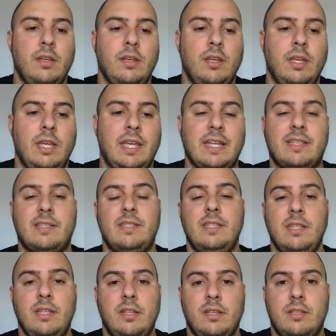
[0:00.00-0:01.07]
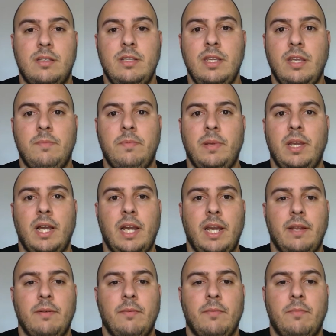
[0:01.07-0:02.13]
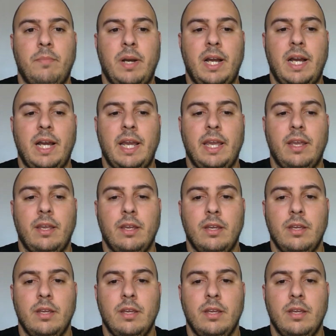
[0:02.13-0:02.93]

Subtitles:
he gets sneaked behind by